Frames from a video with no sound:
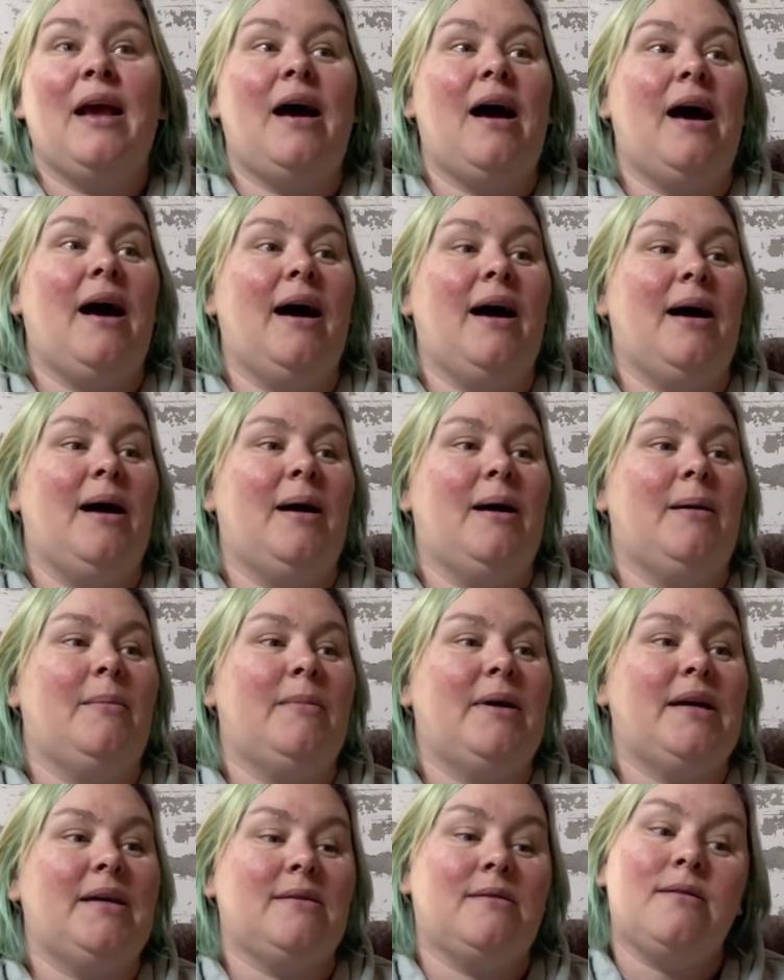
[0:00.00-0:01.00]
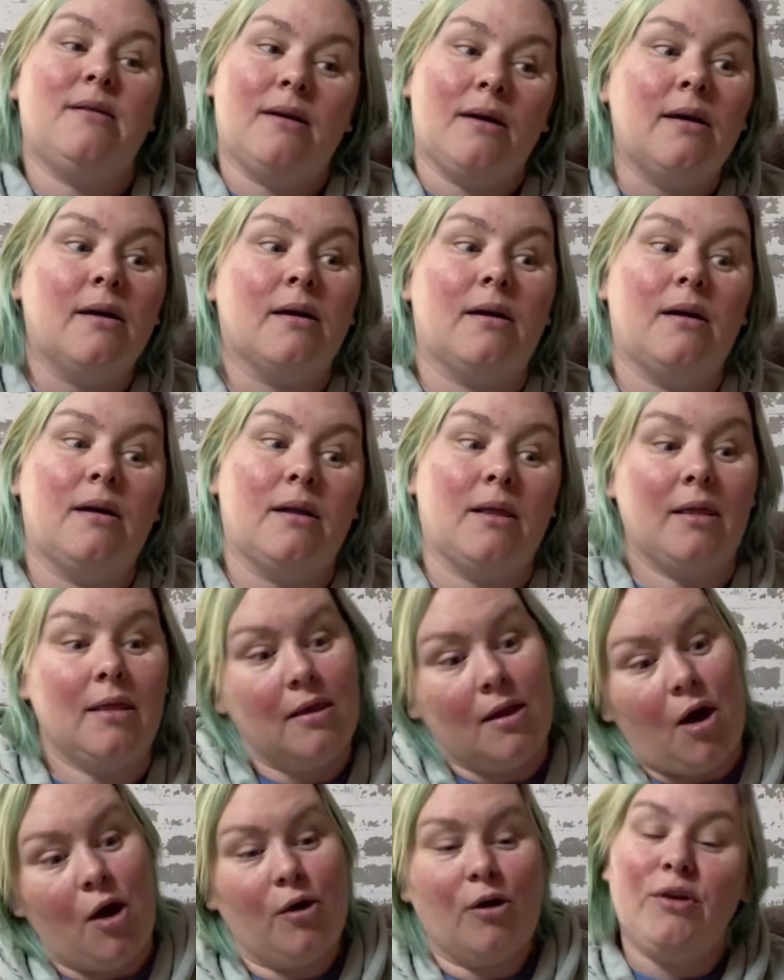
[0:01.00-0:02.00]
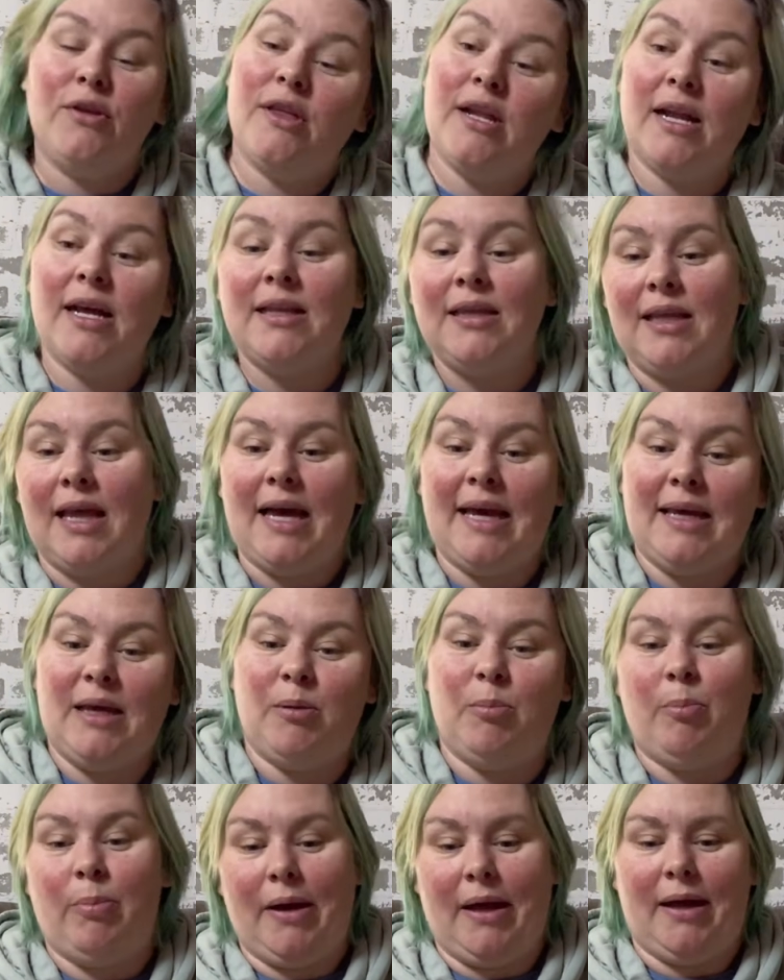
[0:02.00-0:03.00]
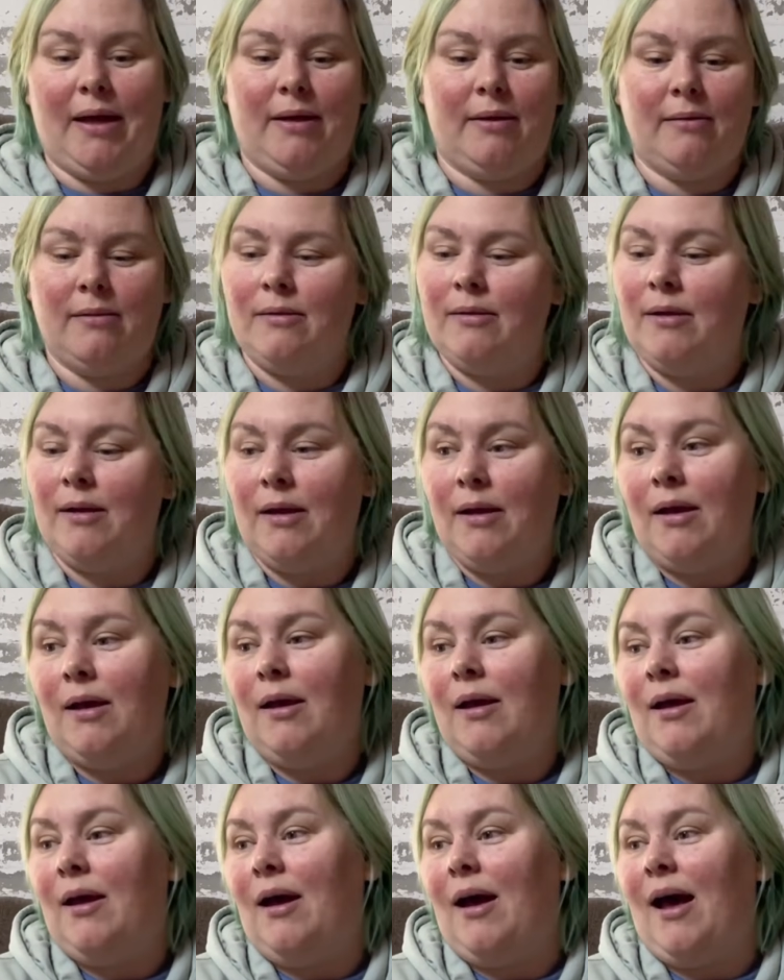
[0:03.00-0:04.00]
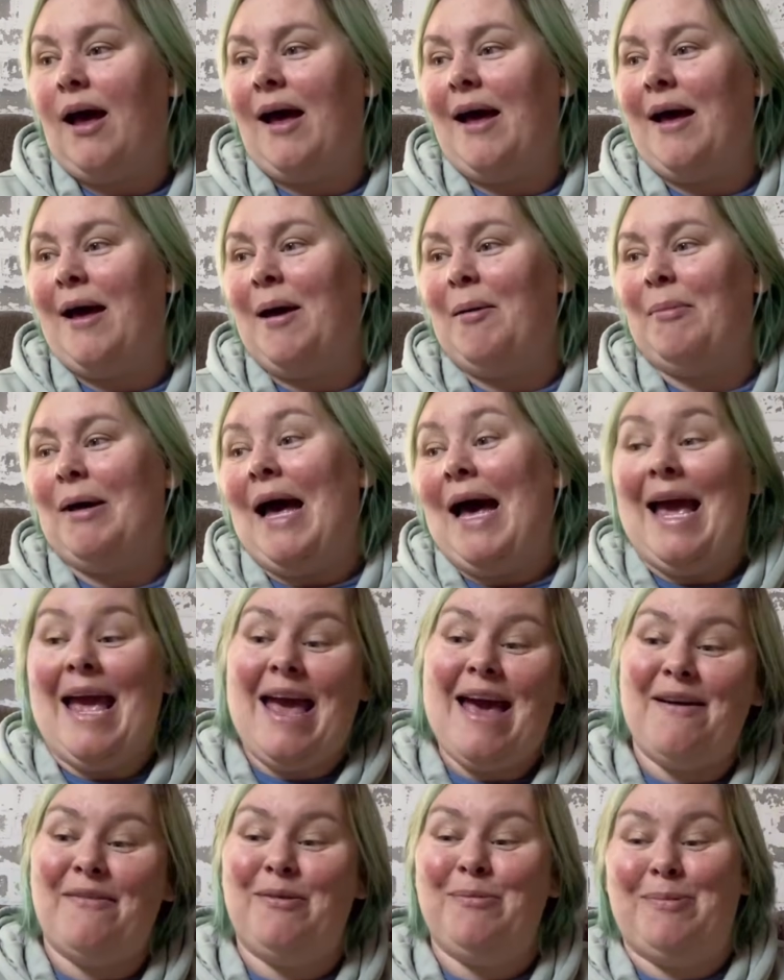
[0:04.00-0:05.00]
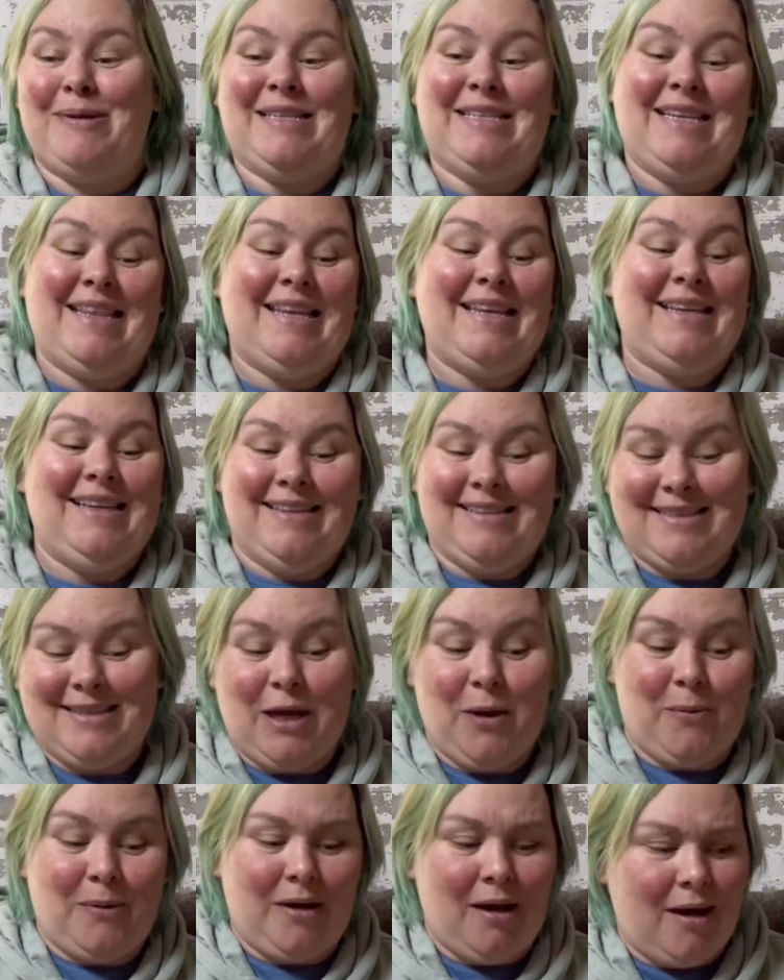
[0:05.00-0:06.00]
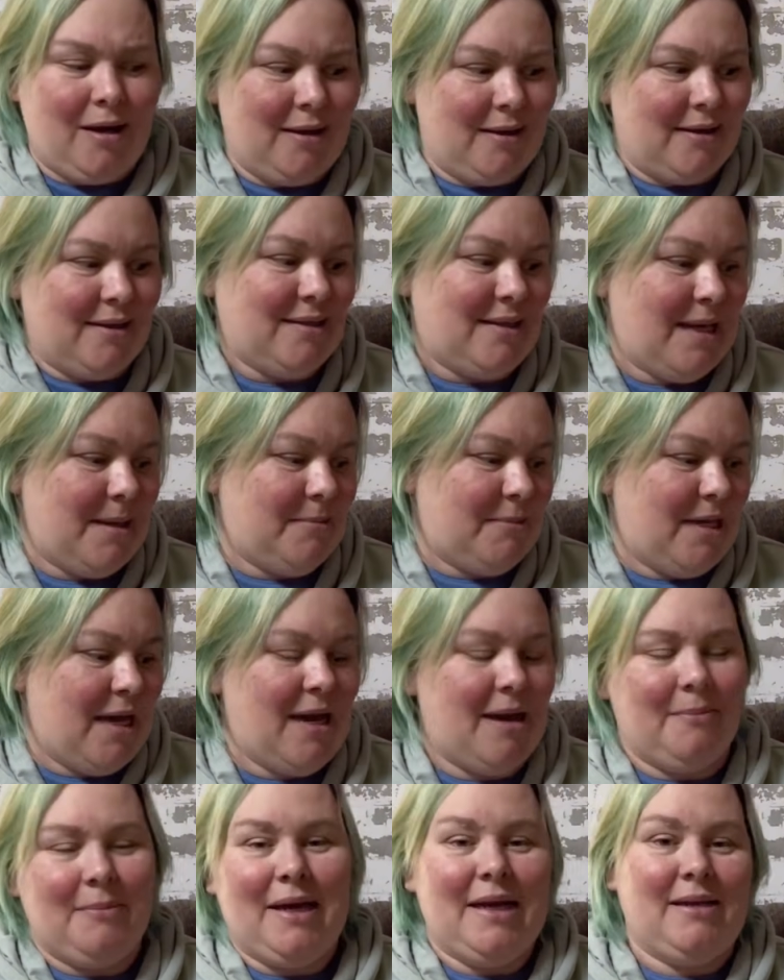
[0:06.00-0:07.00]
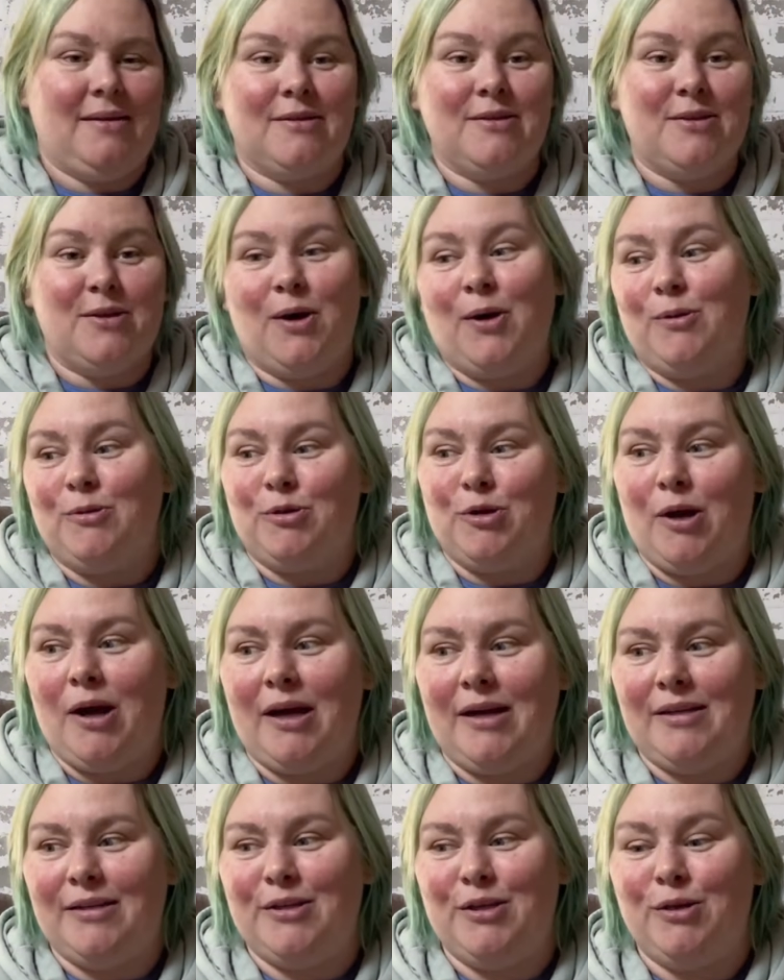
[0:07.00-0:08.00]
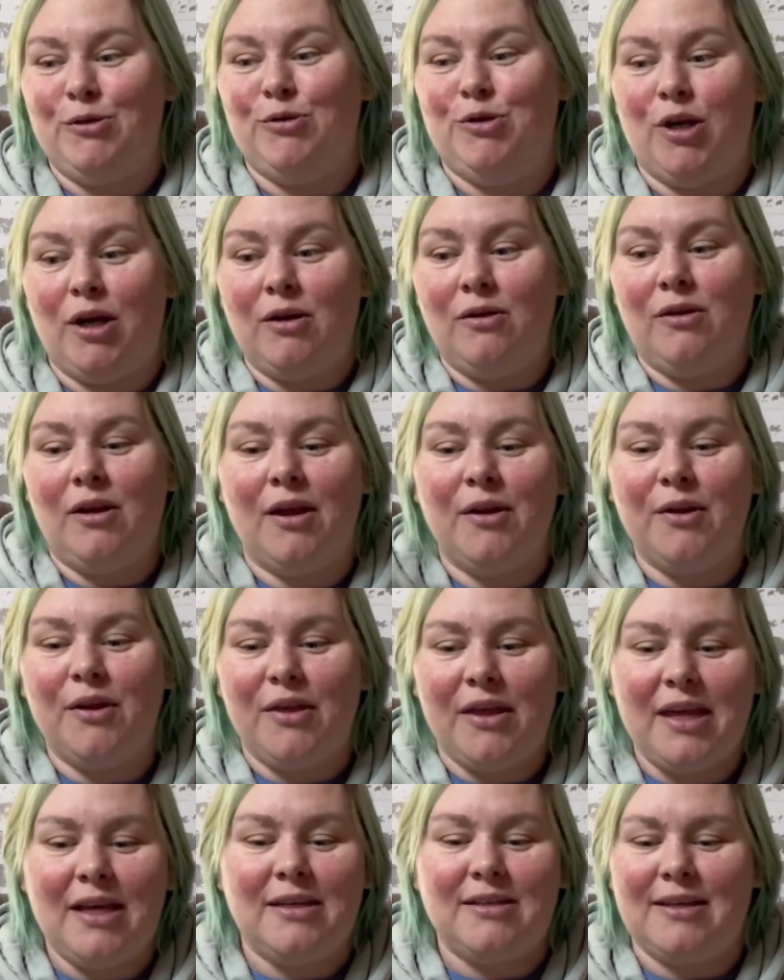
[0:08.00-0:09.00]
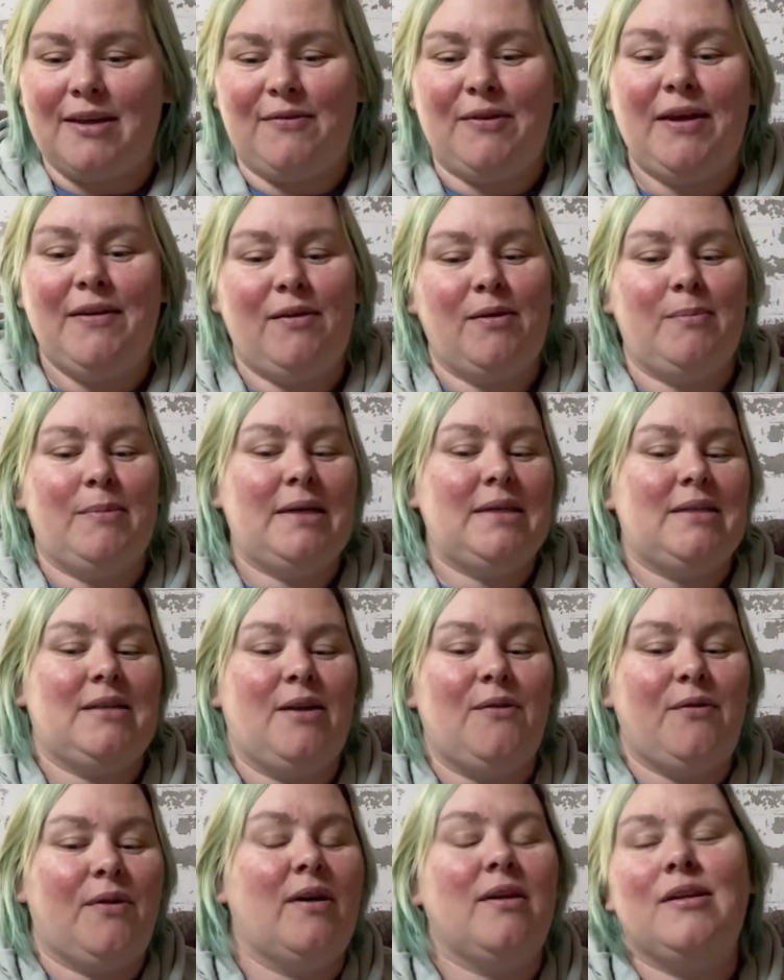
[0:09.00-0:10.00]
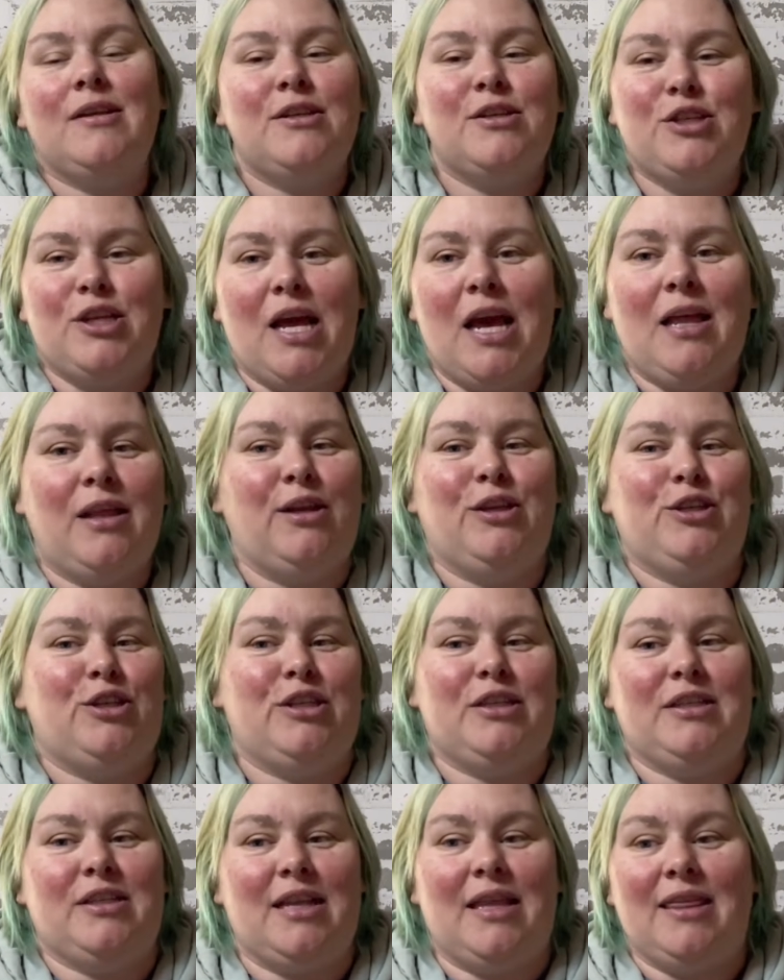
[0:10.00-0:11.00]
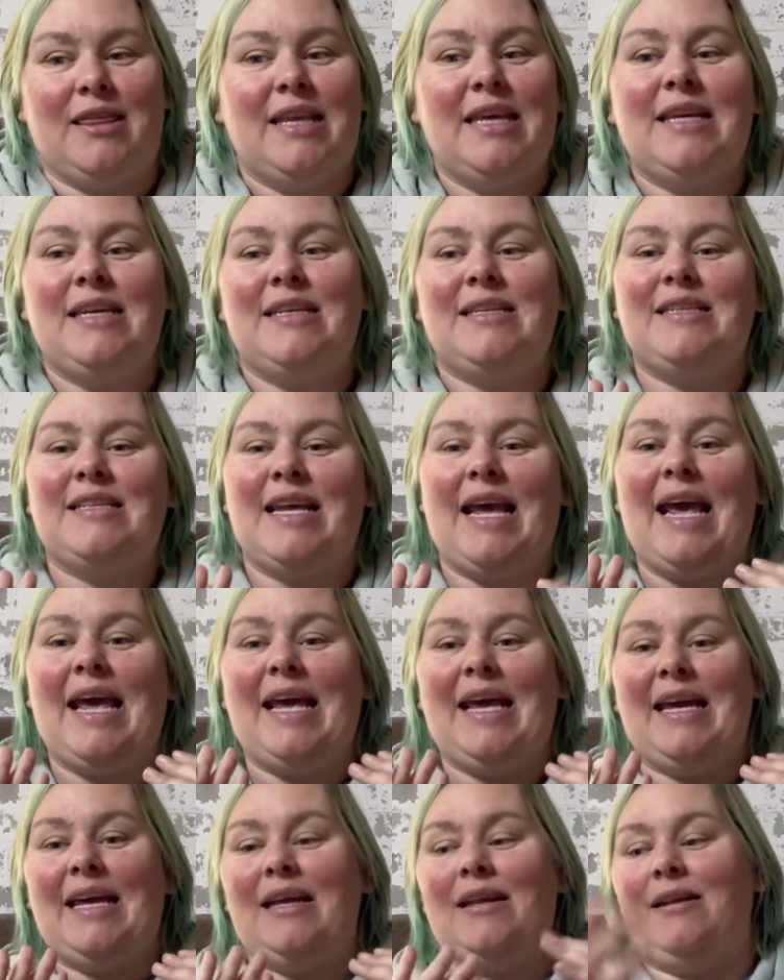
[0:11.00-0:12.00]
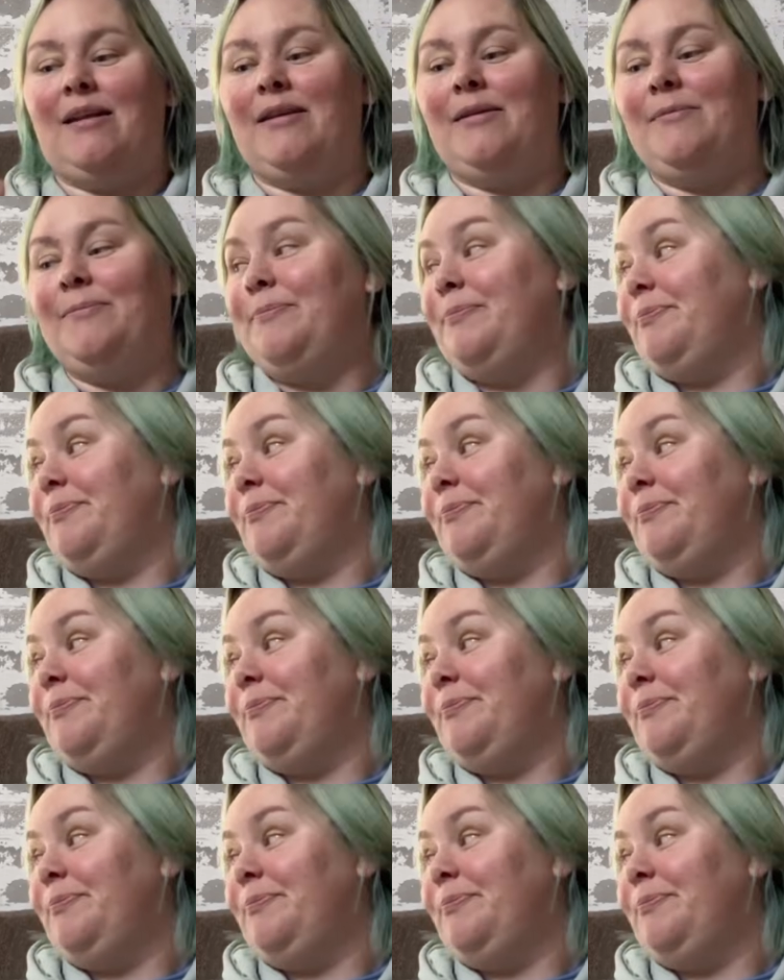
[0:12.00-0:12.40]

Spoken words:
It took longer than I'd like, but I have a bunch of things going on at the same time, and so trying to juggle all the things, I've given myself all these challenges and things, and